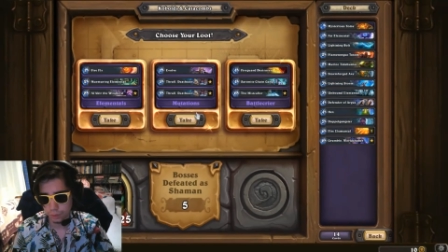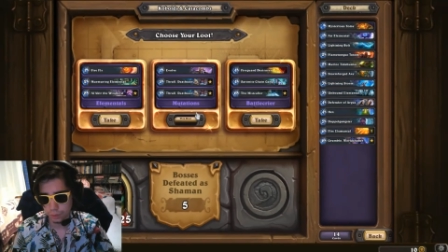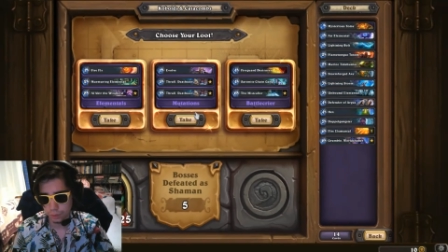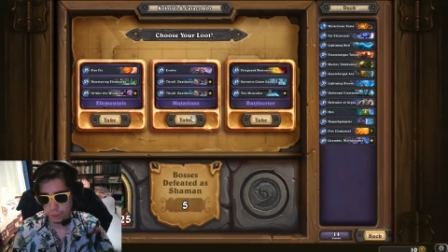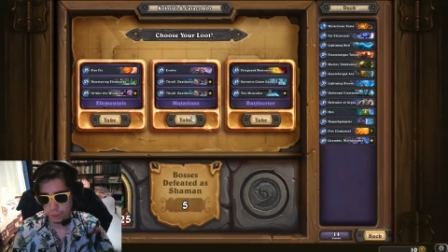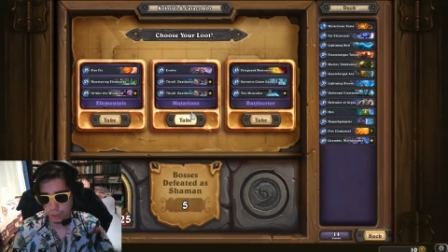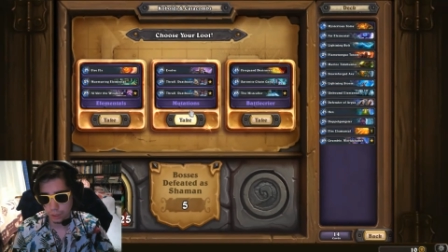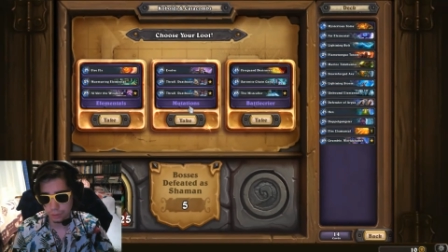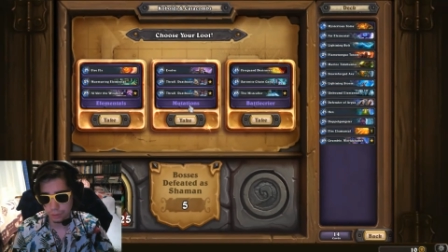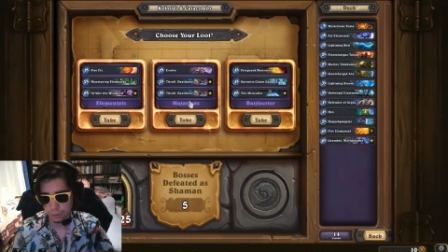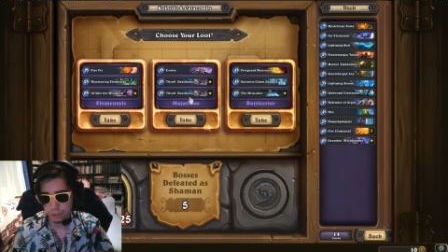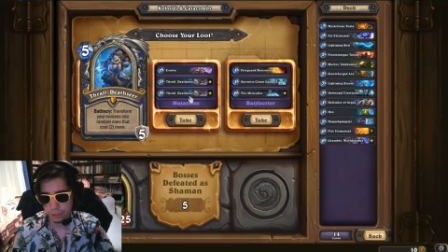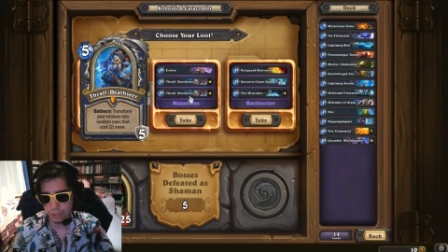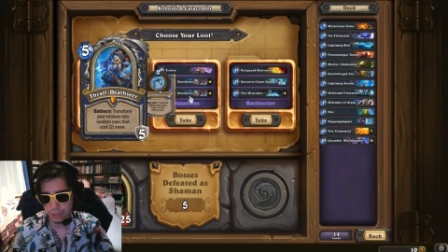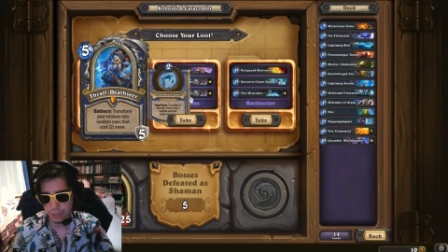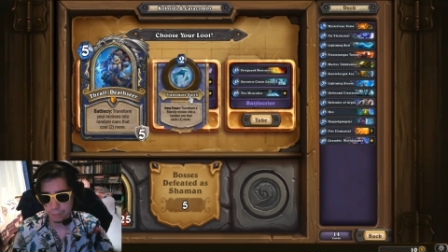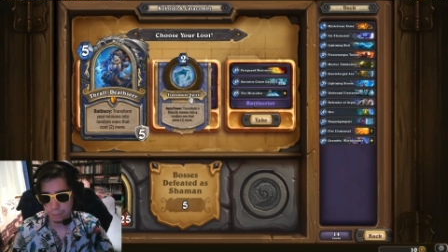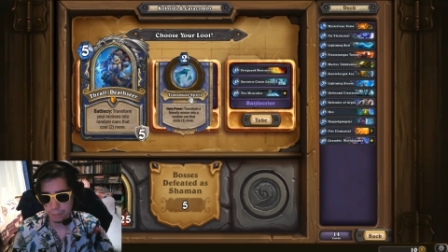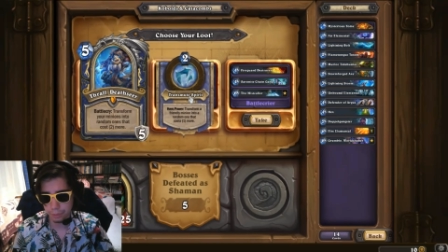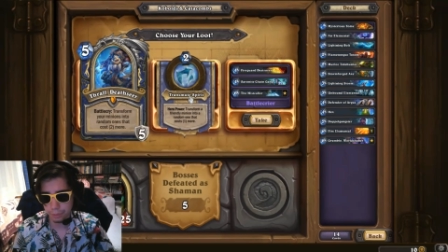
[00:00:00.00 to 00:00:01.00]
Okay, we just
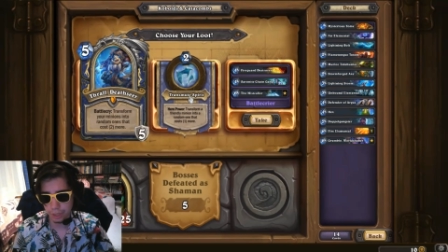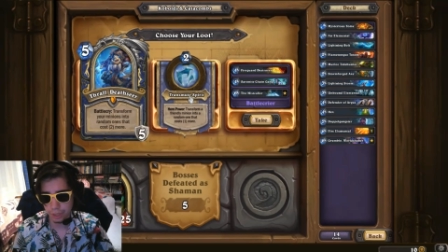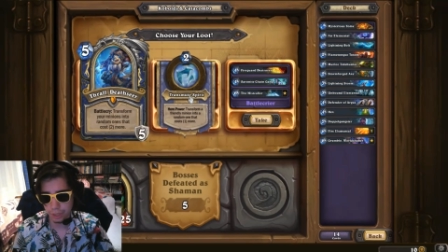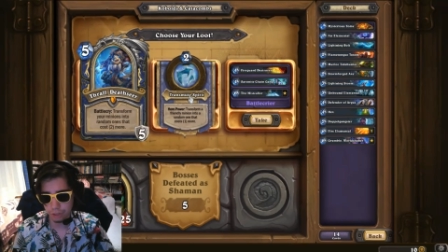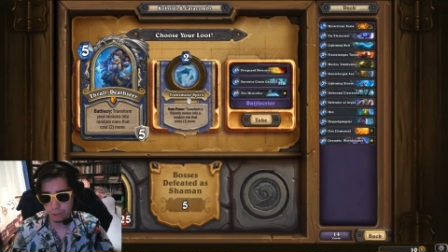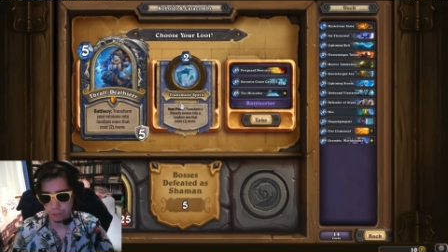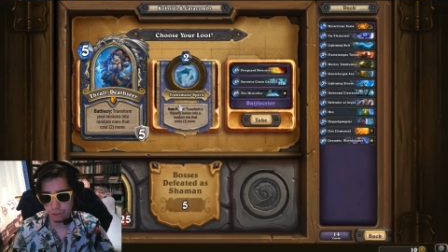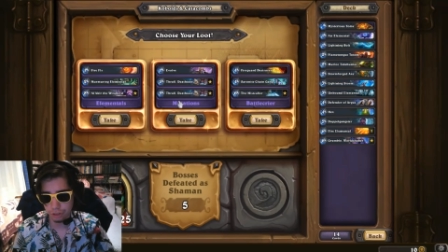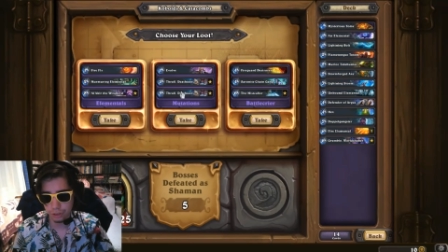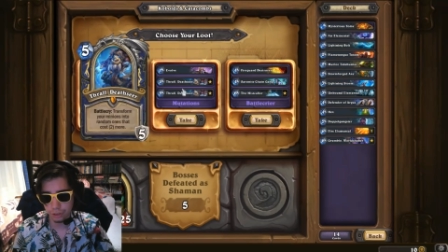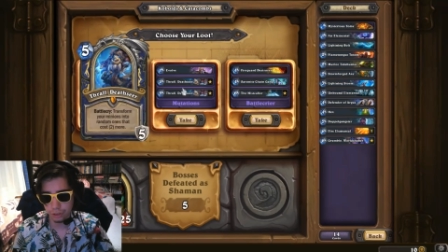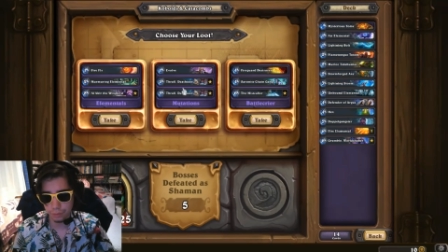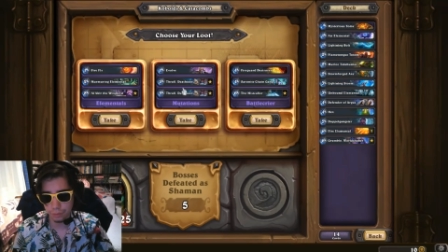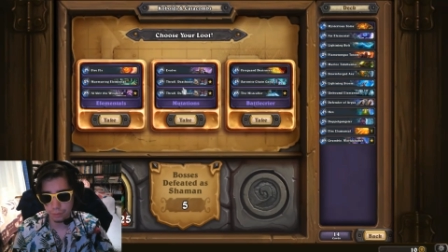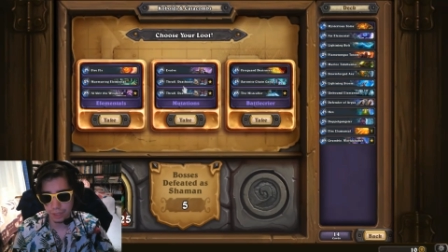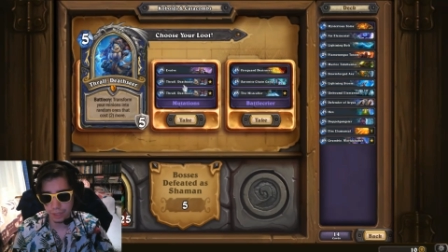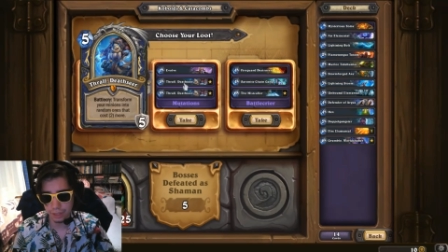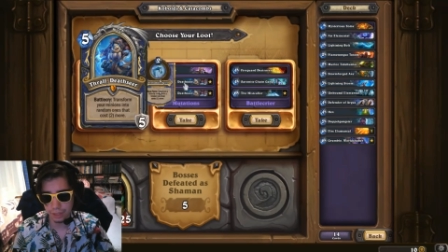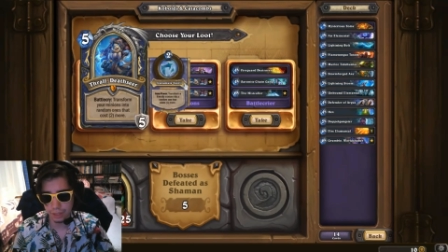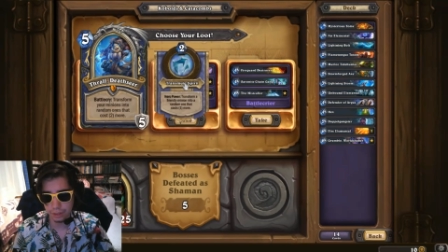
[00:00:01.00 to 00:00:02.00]
get mutation. We
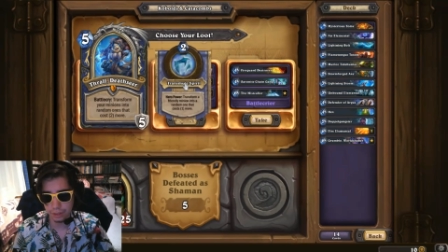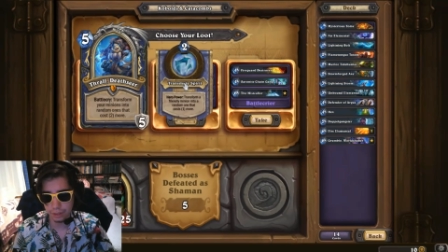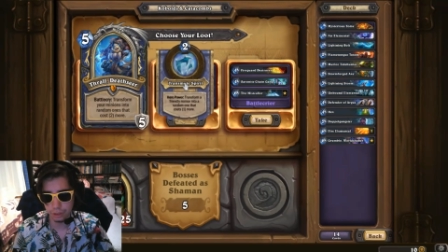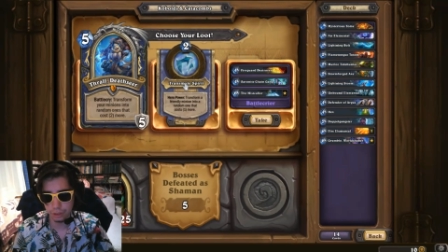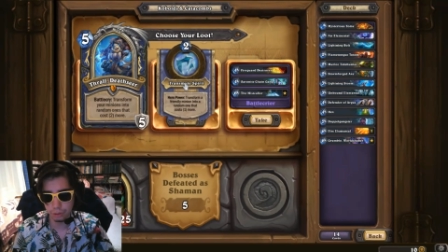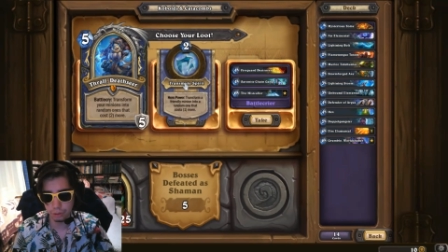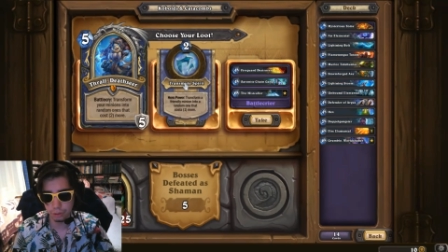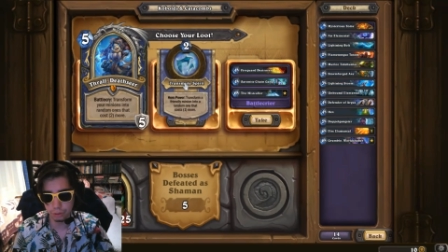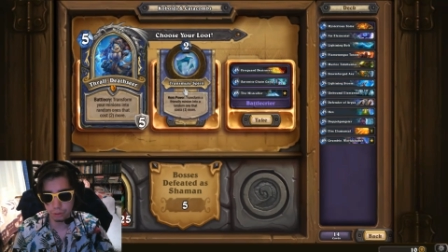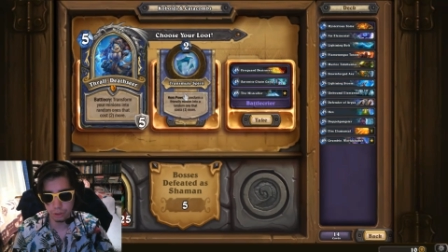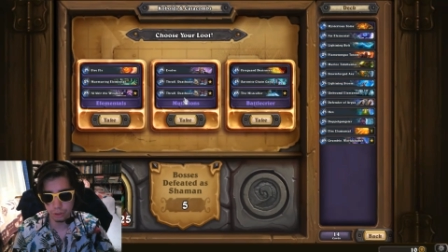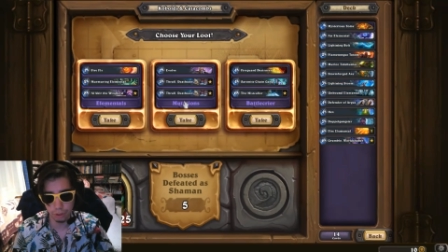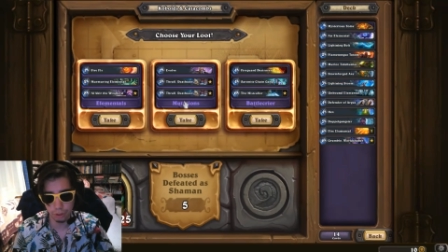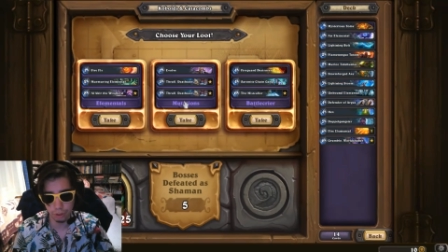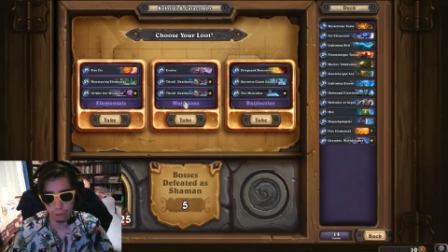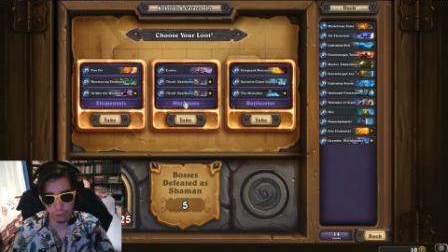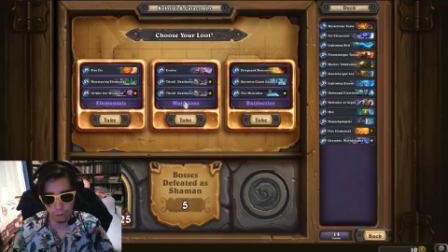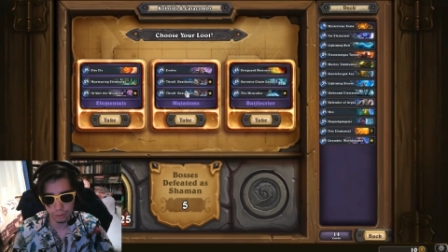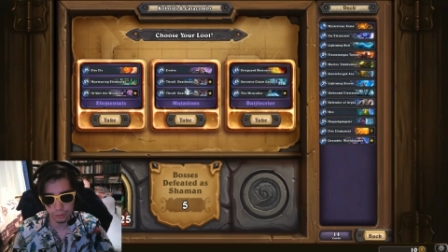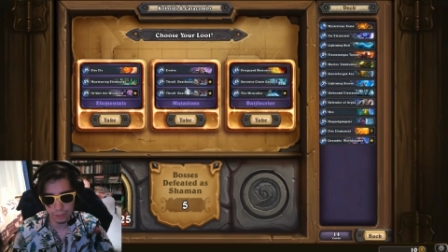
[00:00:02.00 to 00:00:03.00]
get two
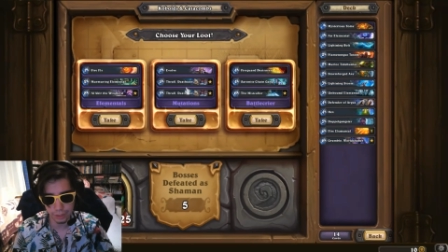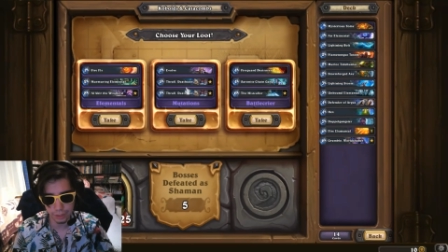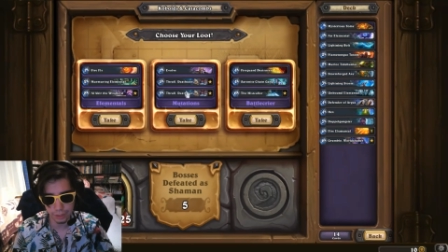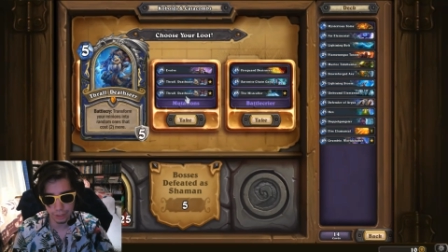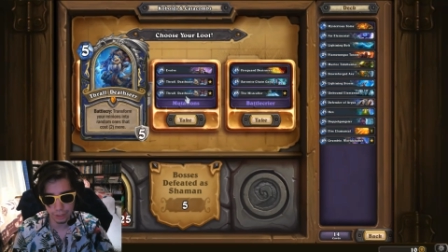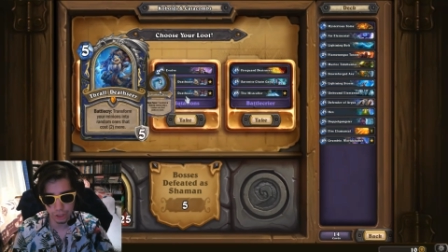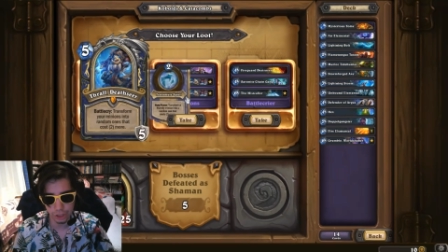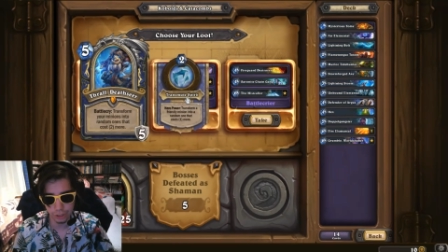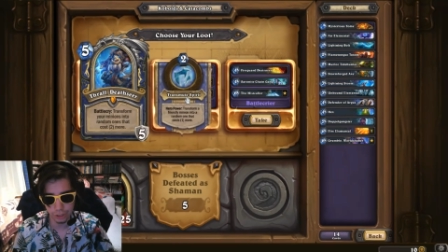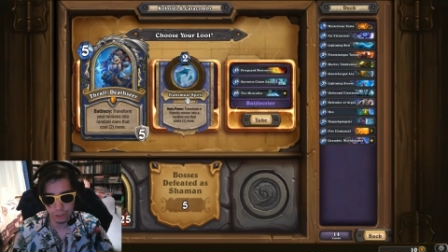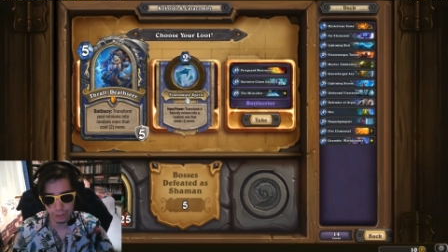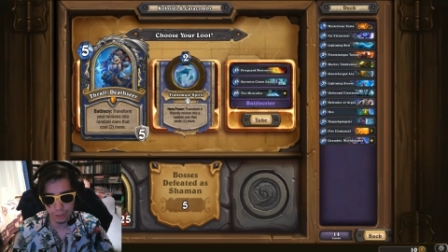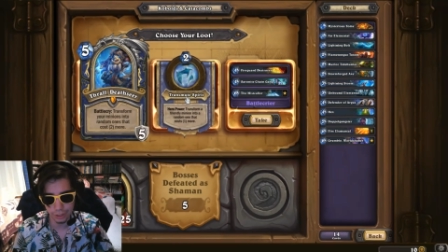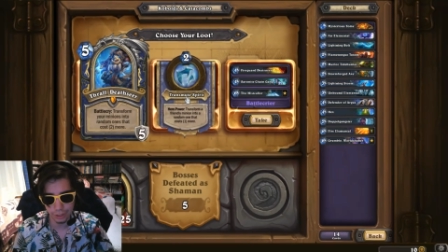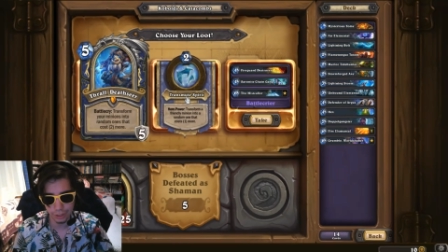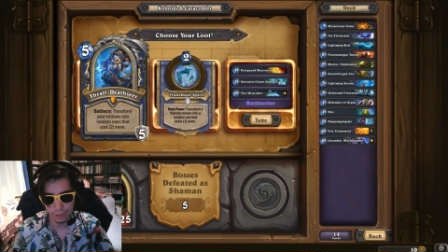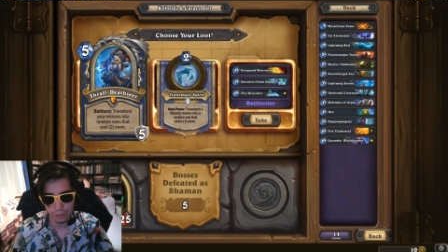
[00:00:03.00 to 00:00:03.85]
trolls, actually.